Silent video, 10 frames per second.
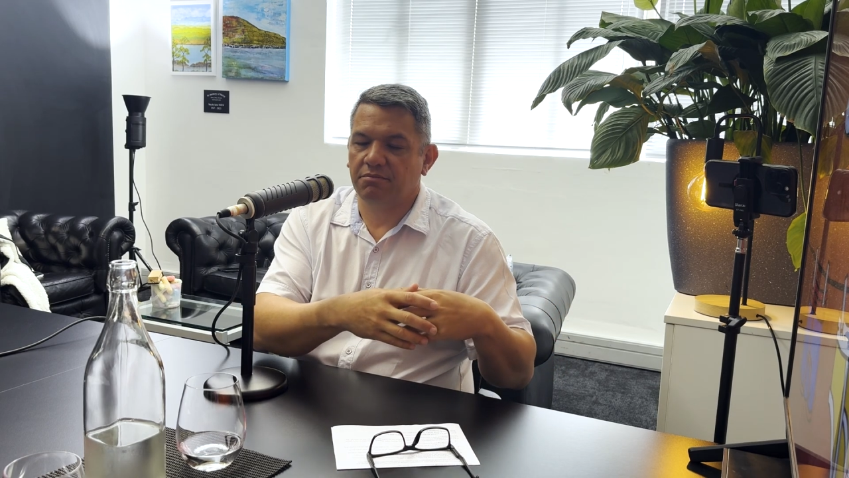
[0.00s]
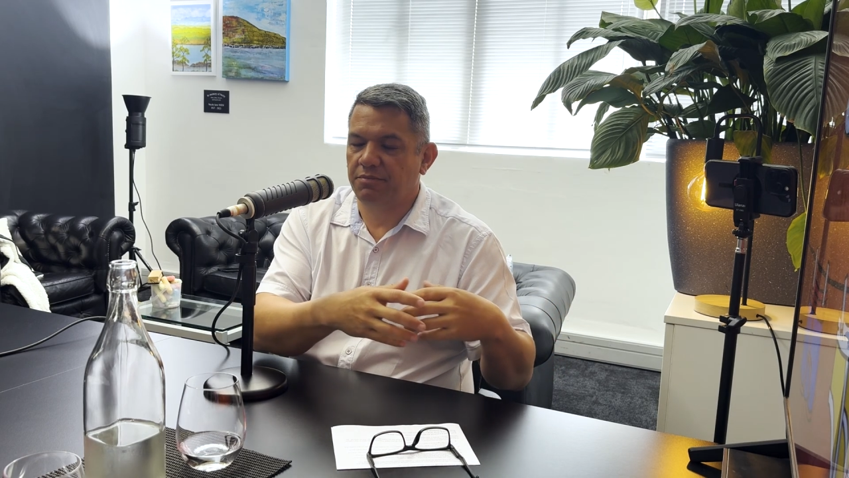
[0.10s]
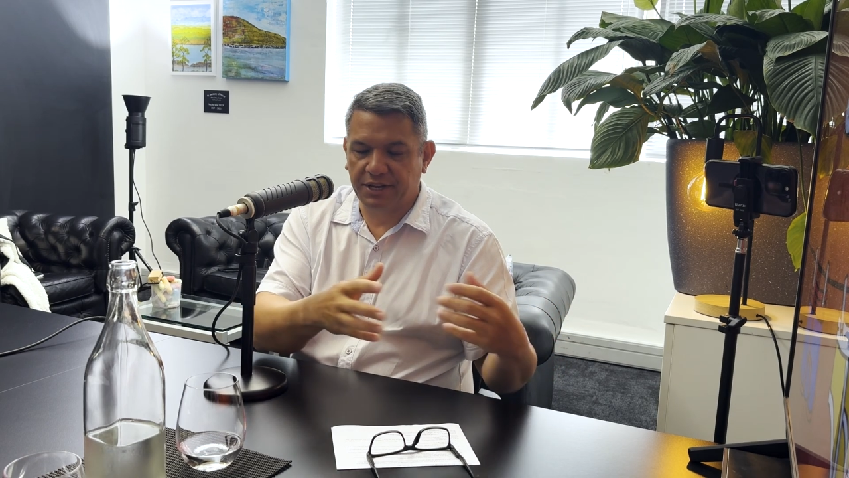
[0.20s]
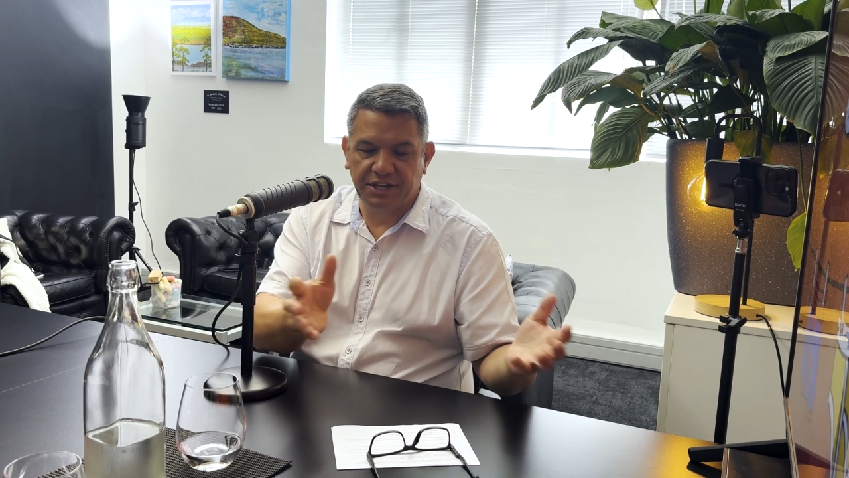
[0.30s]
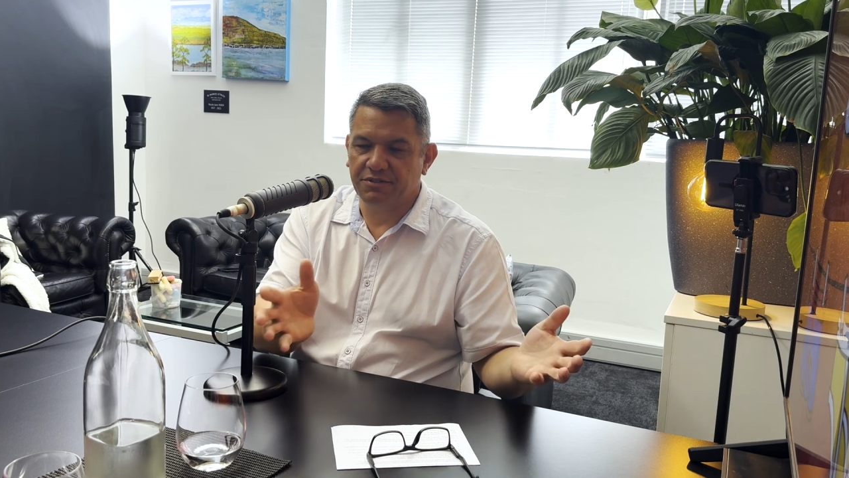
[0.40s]

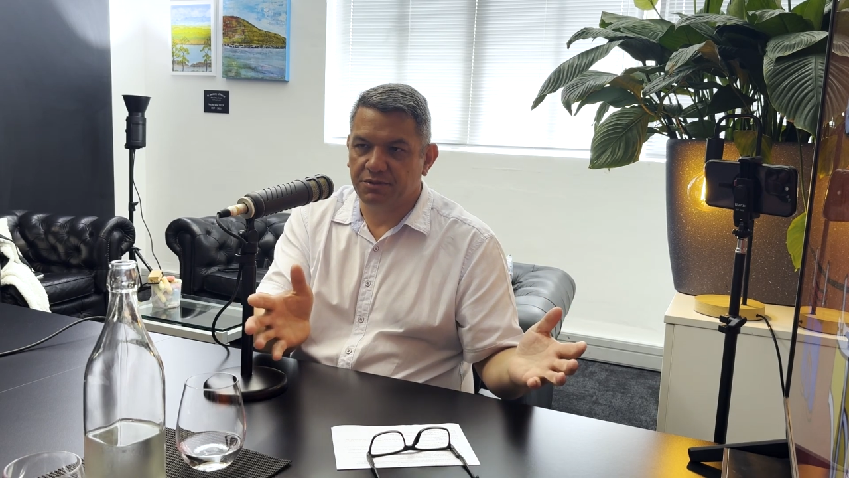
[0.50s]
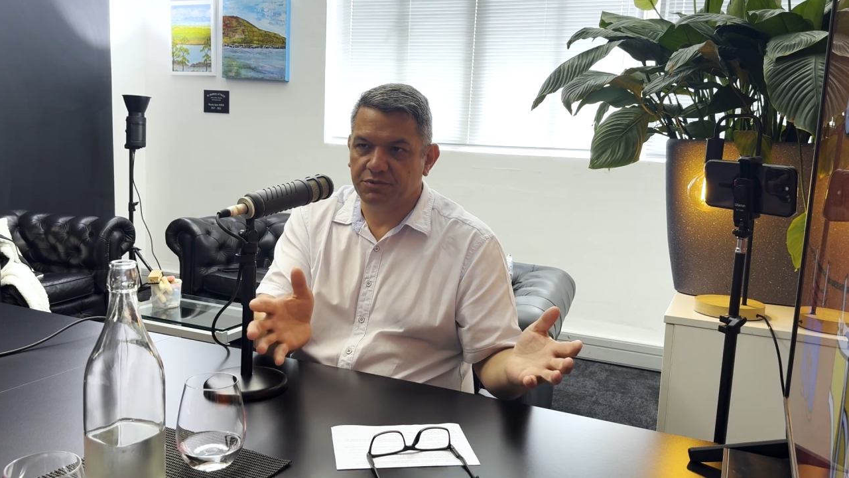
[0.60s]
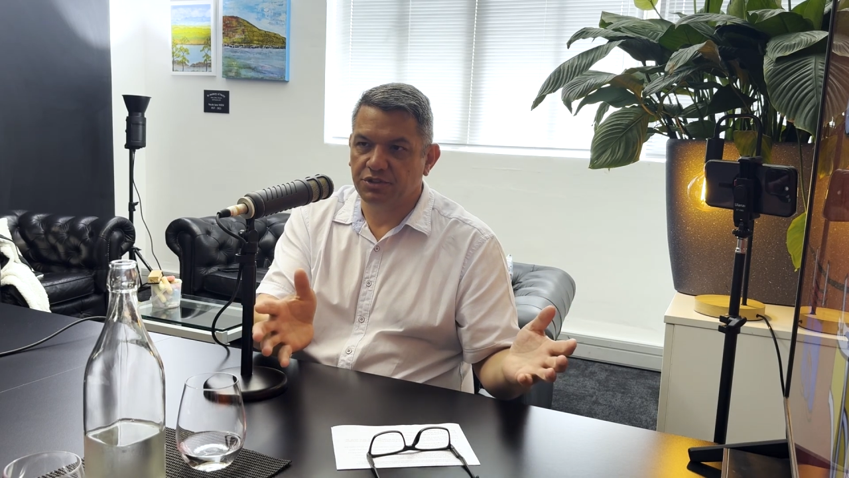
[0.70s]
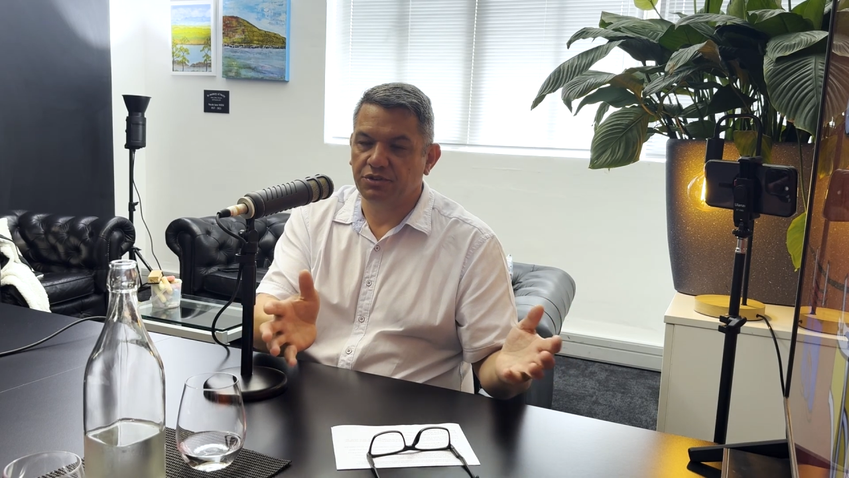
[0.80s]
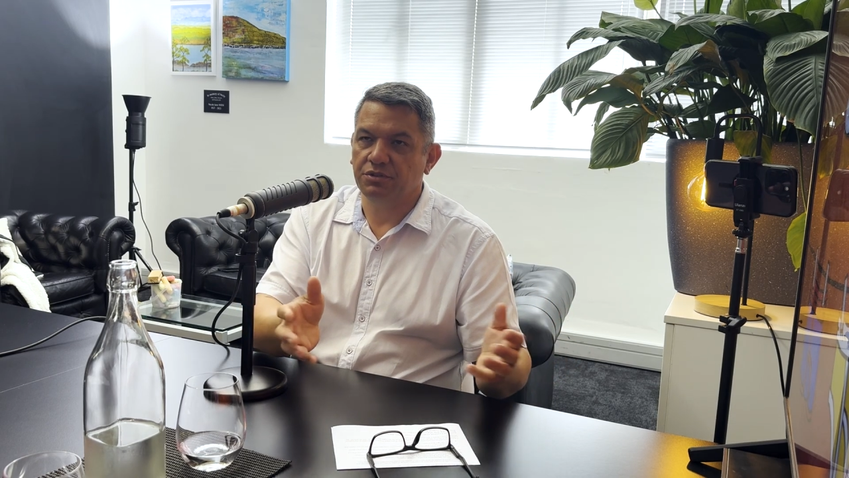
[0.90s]
Plenty of them do.